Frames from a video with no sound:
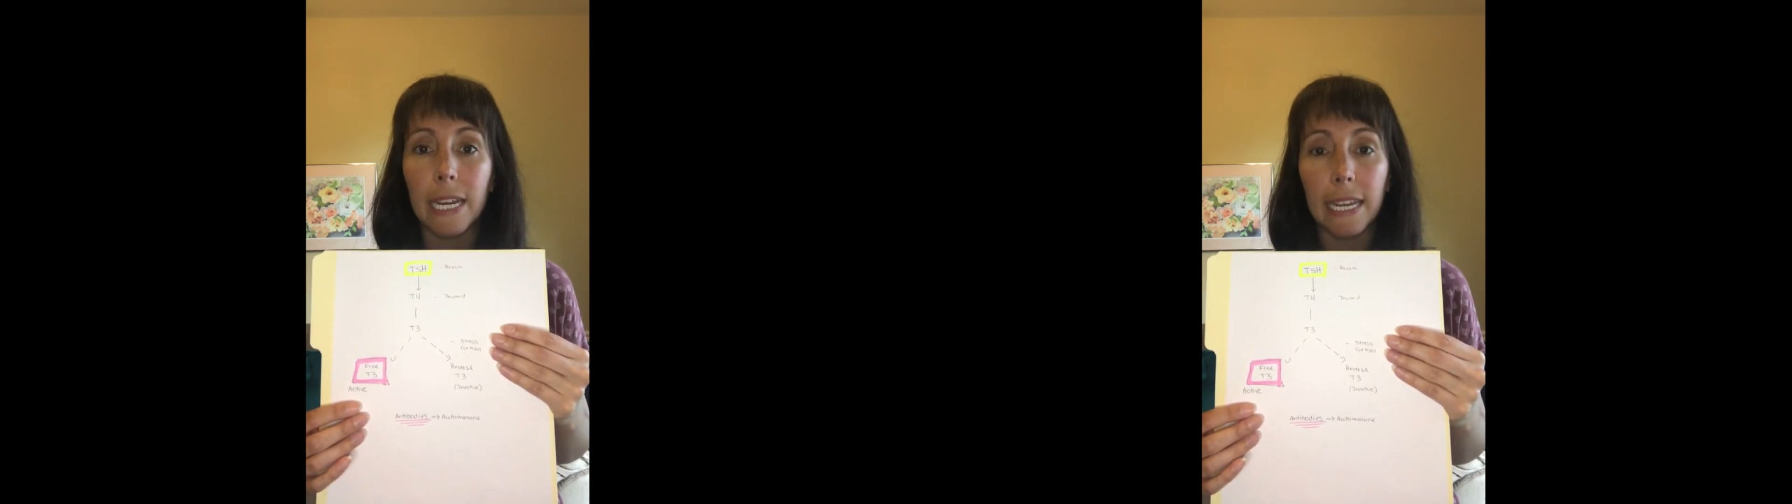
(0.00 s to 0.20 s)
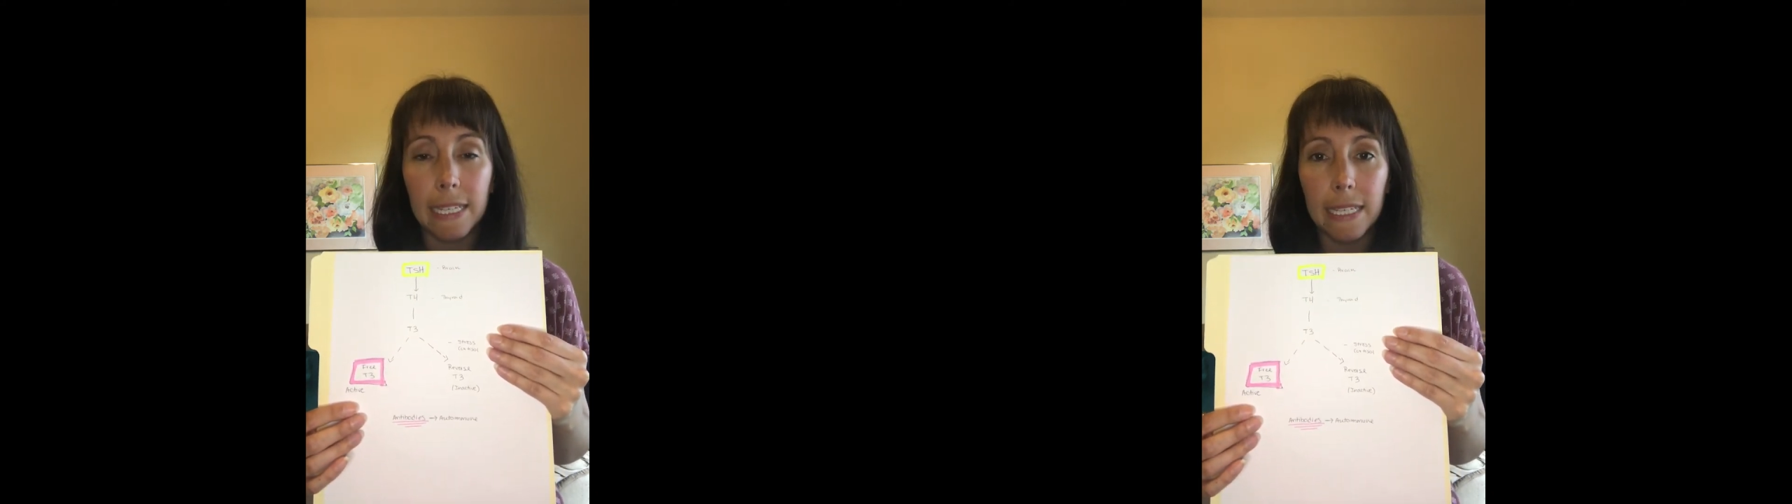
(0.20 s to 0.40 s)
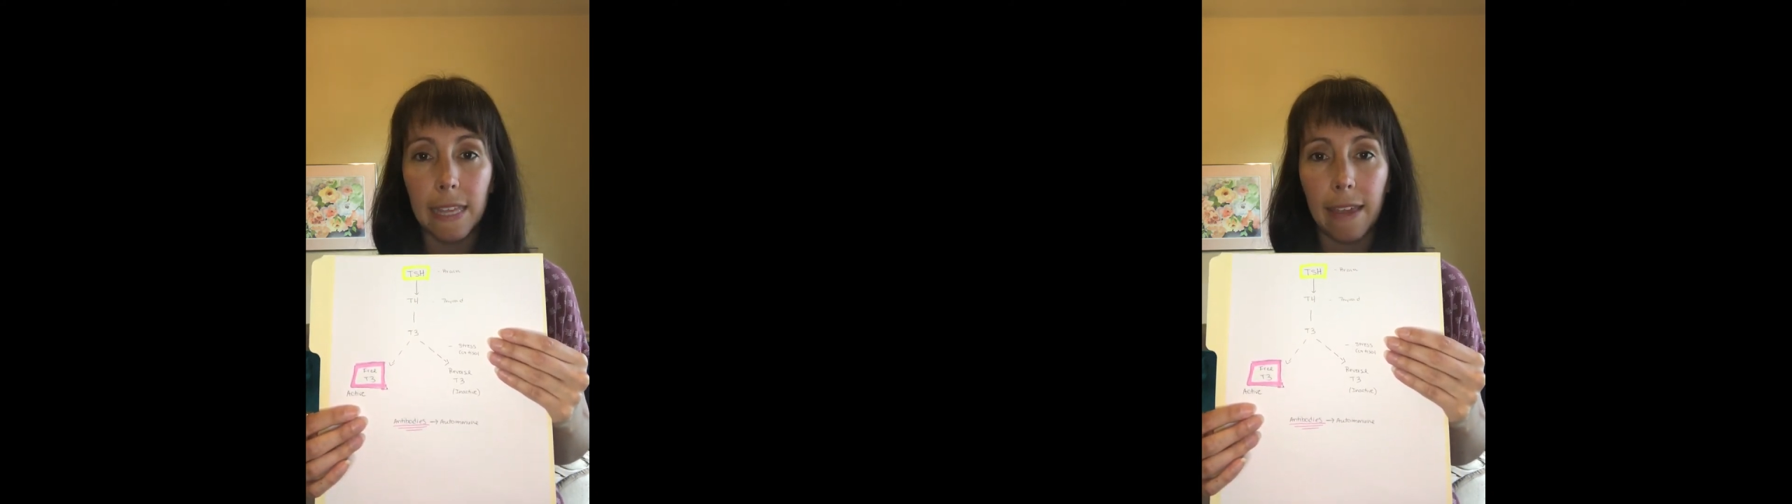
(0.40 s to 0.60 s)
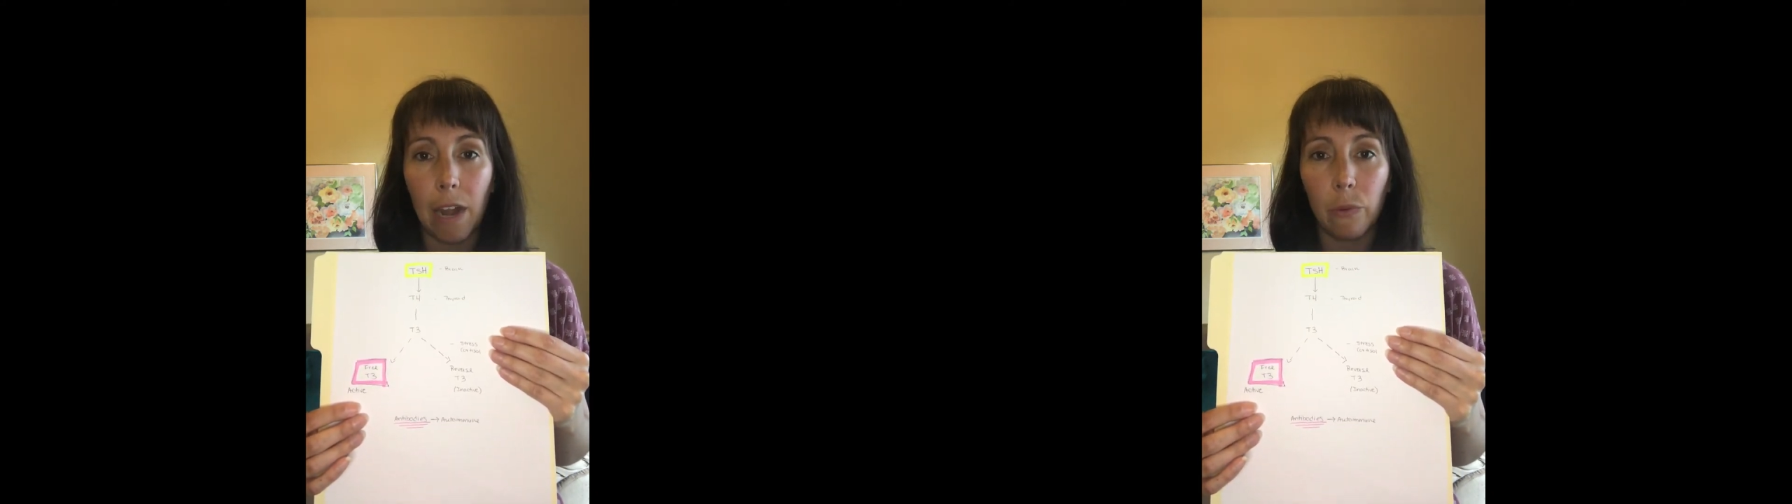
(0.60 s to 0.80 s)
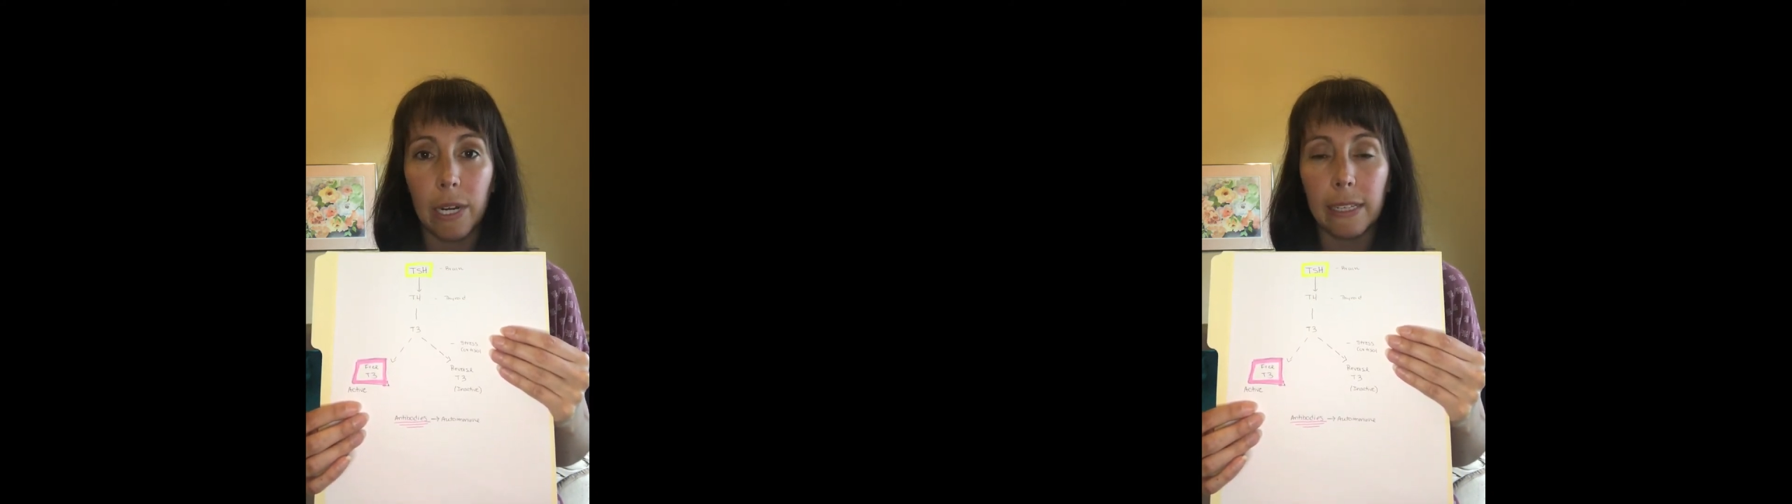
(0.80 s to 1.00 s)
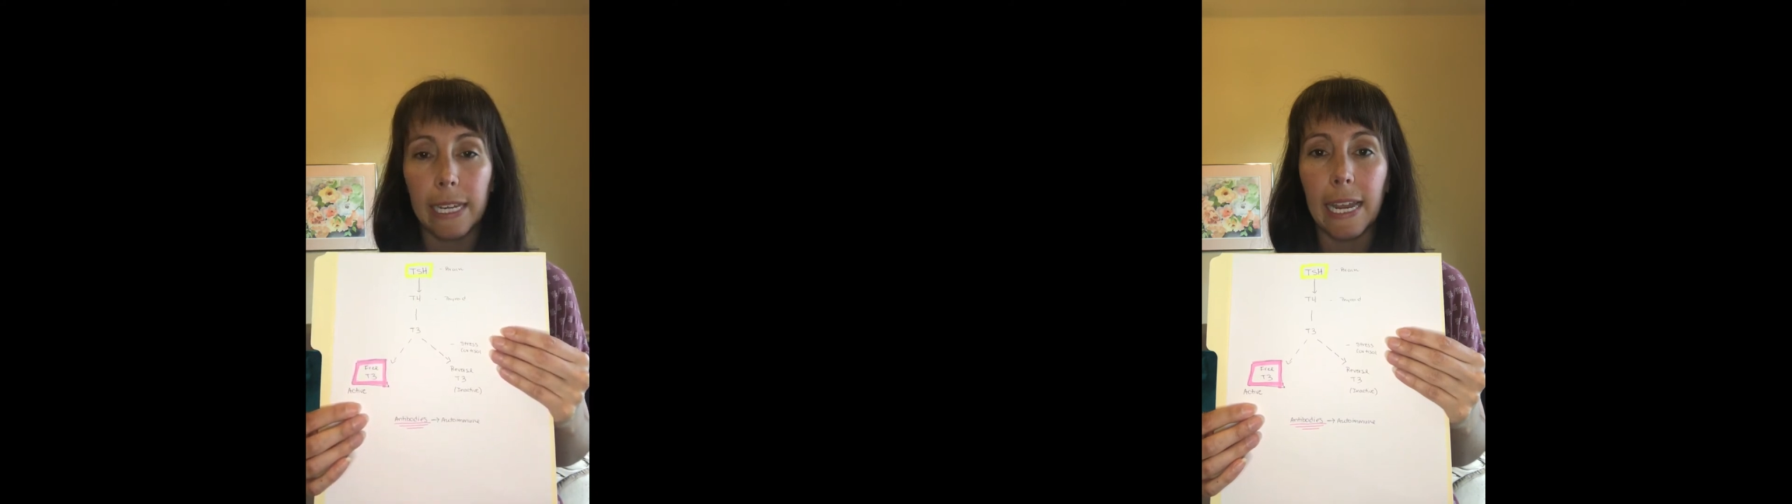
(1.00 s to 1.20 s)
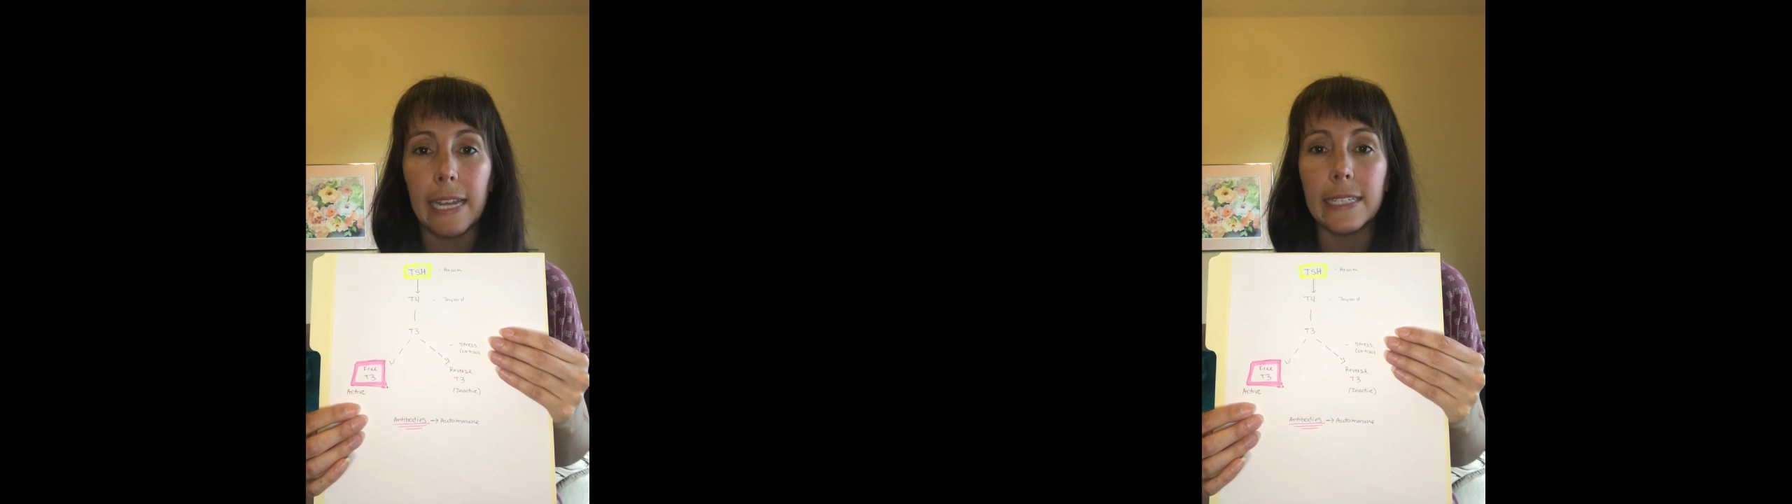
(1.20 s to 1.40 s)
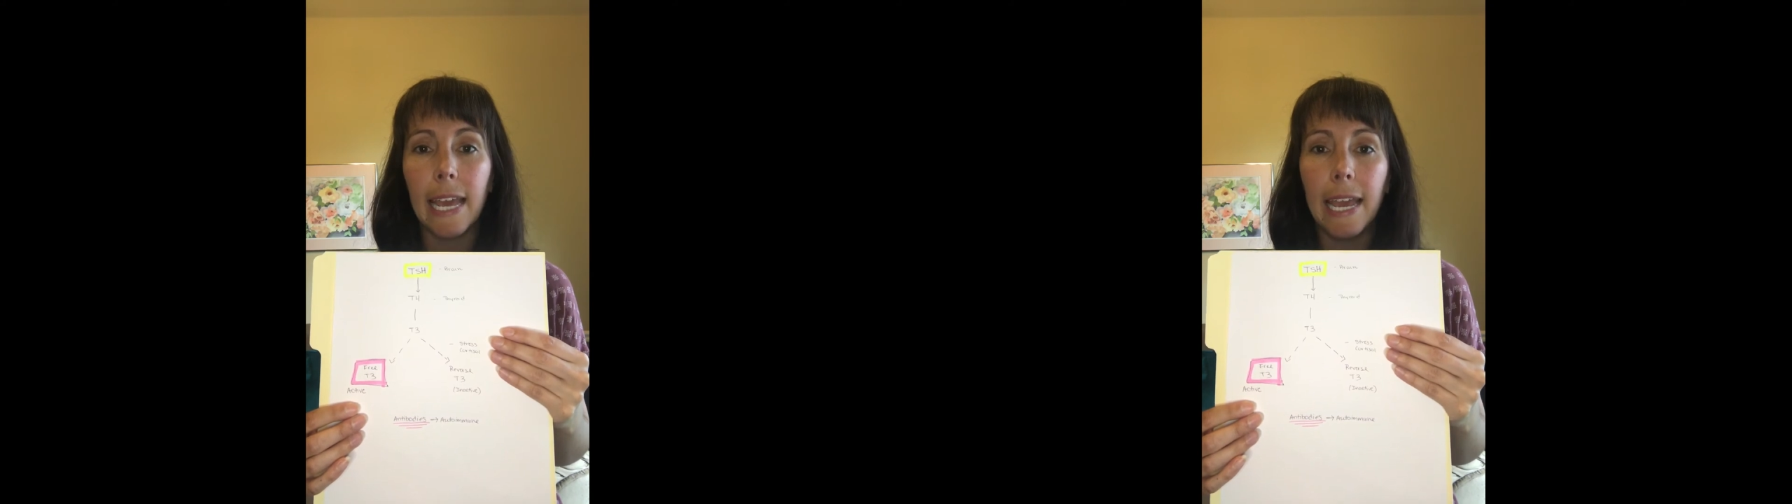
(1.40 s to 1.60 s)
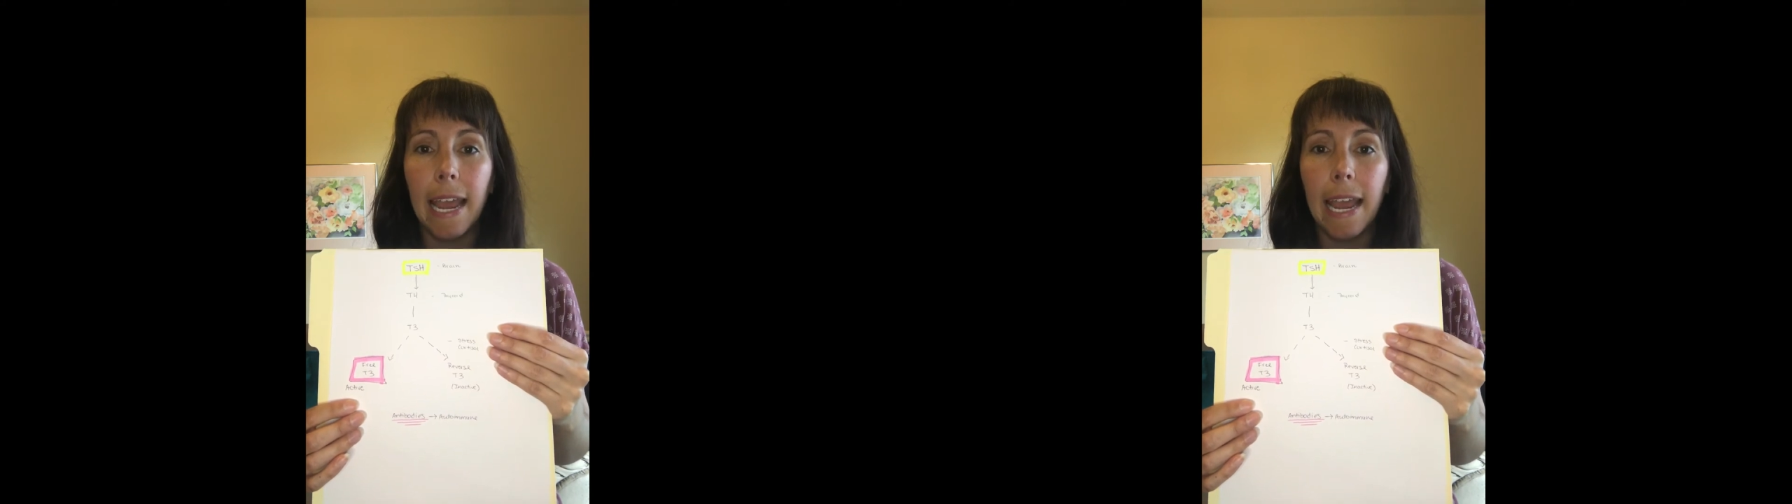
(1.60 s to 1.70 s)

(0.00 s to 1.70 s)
against the thyroid gland.